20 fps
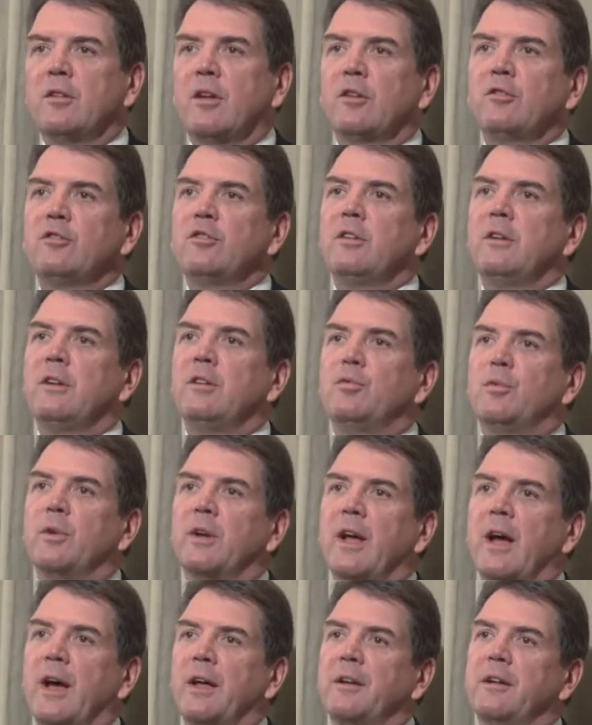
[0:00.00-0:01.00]
Tungsten is
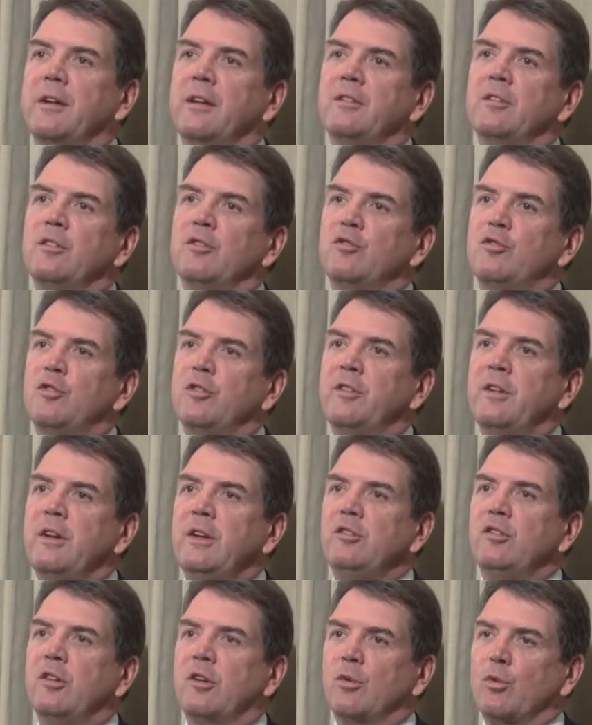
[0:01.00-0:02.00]
regarded as a
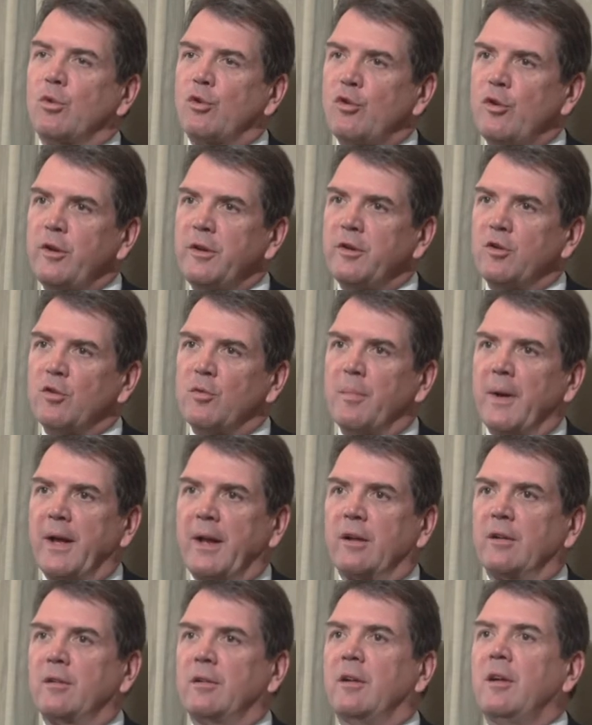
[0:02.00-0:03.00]
strategic or critical
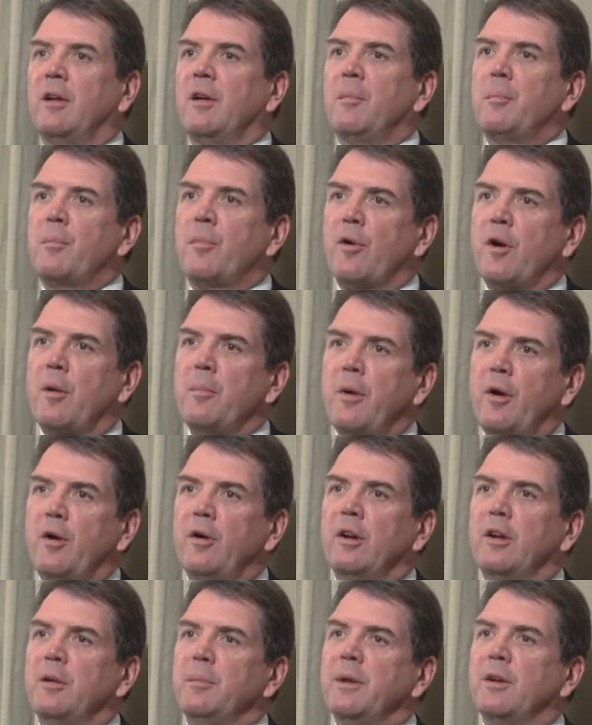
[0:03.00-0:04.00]
metal
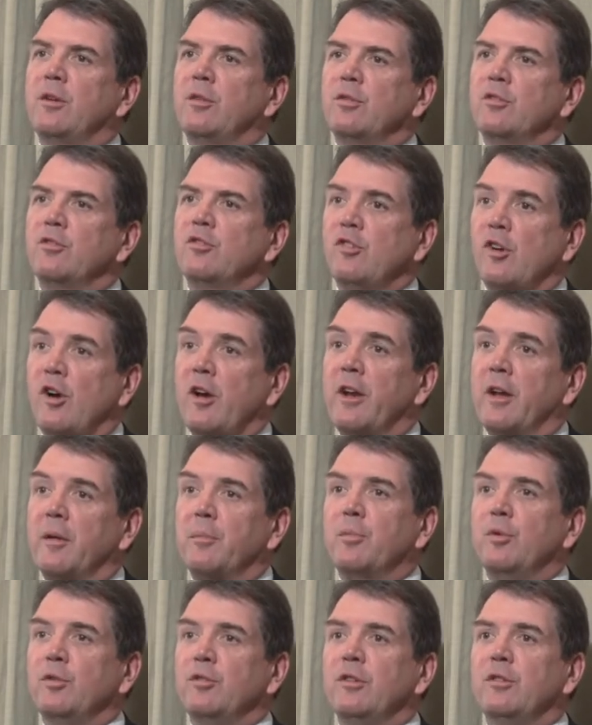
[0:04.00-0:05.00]
primarily because China
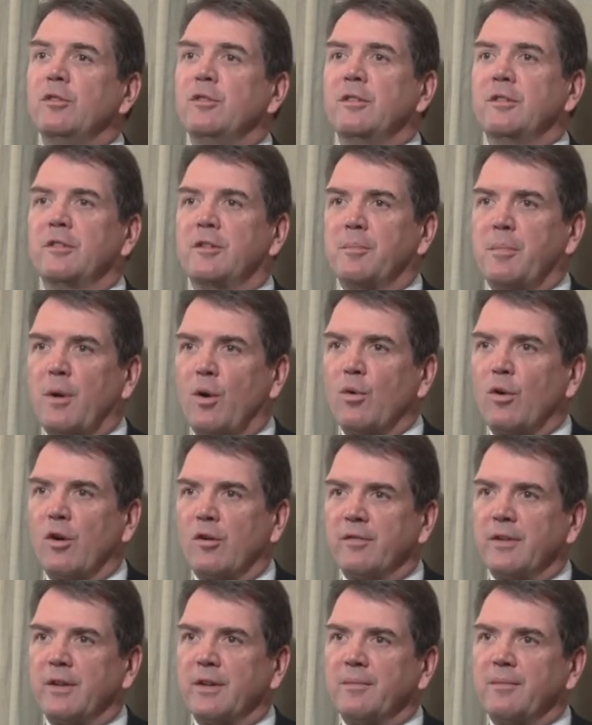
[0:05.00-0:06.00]
produces the bulk
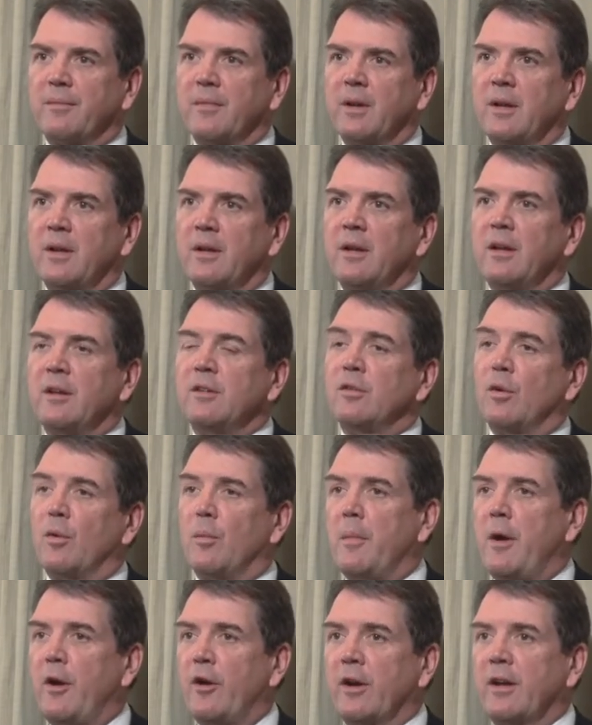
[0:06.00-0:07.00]
of it. So
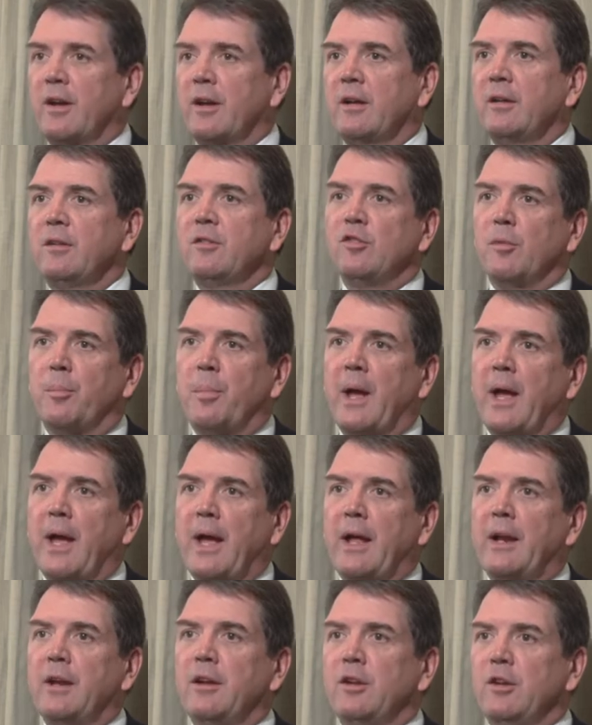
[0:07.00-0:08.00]
America,
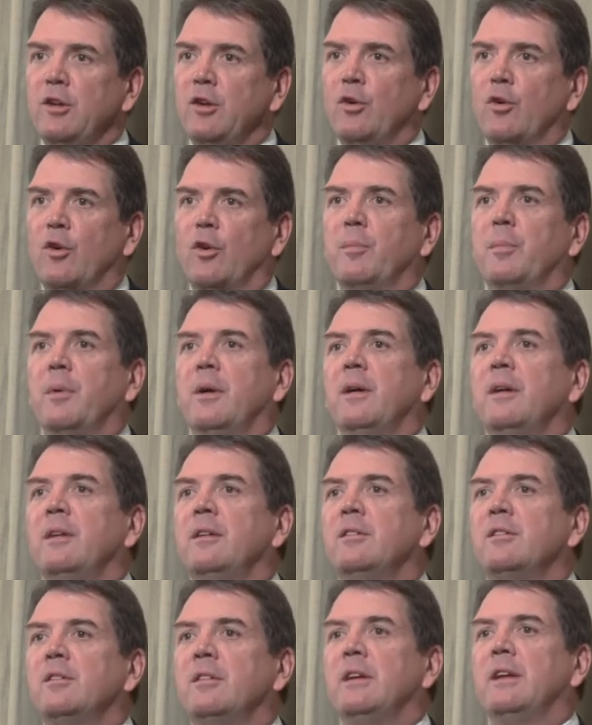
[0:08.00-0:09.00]
Japan, Europe
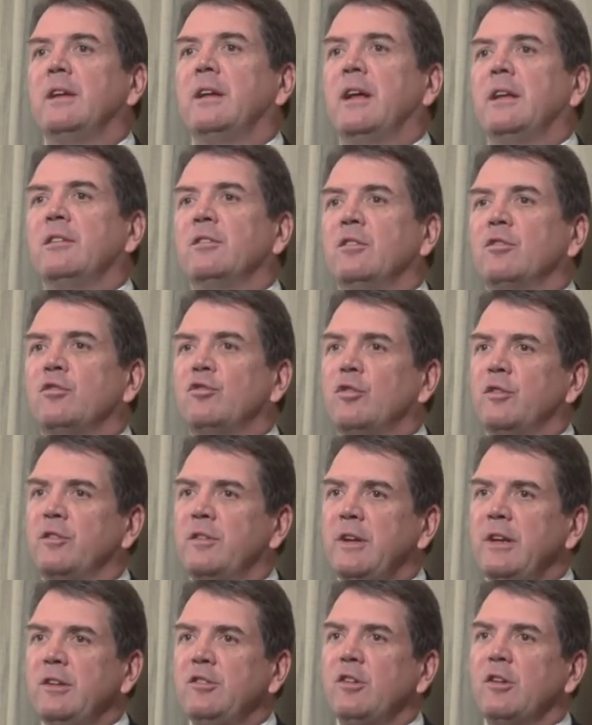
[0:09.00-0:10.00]
see it as a
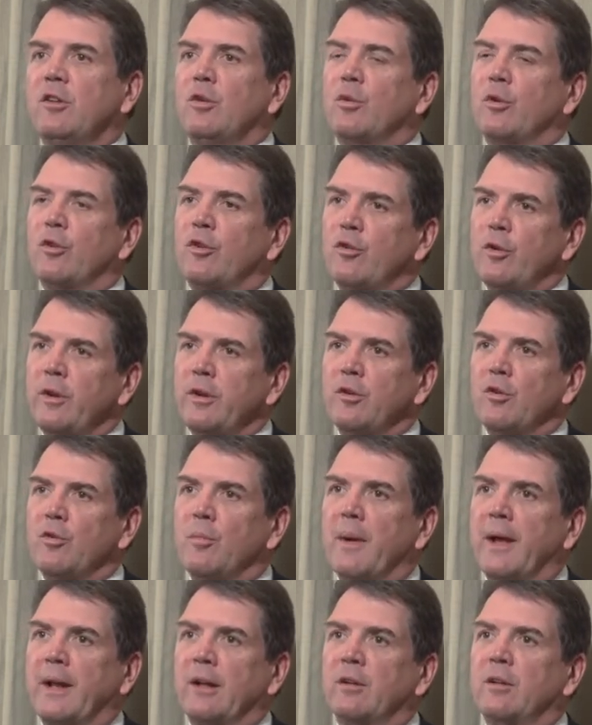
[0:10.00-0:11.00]
strategic or a critical
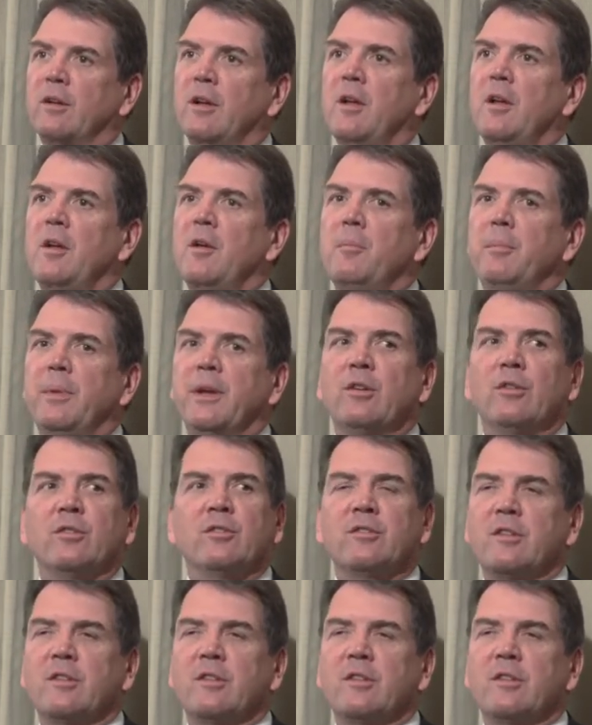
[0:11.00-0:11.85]
metal because